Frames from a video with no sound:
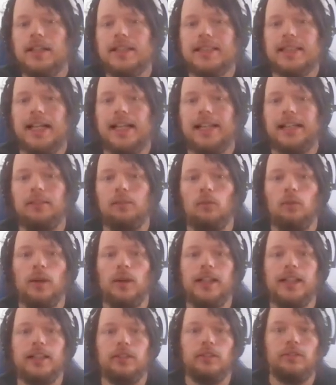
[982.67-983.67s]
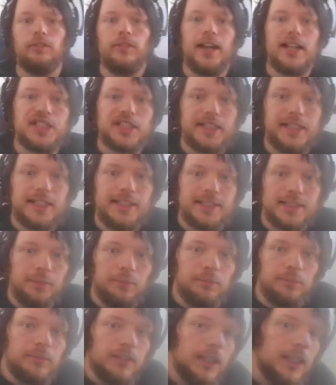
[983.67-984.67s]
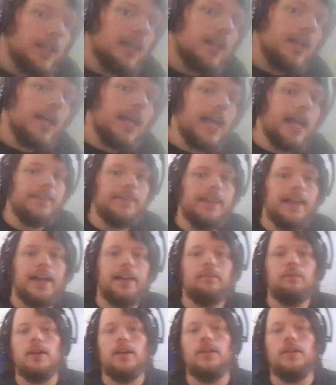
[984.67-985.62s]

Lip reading: second, winning through Resh Schism. And then we